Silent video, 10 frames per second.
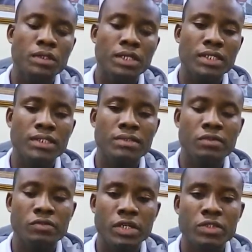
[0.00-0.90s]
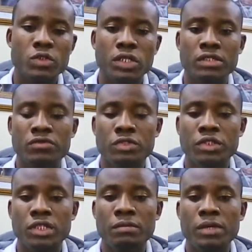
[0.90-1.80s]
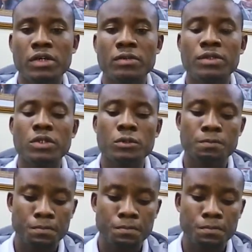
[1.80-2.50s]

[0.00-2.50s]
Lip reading: is referred to as differential backup. So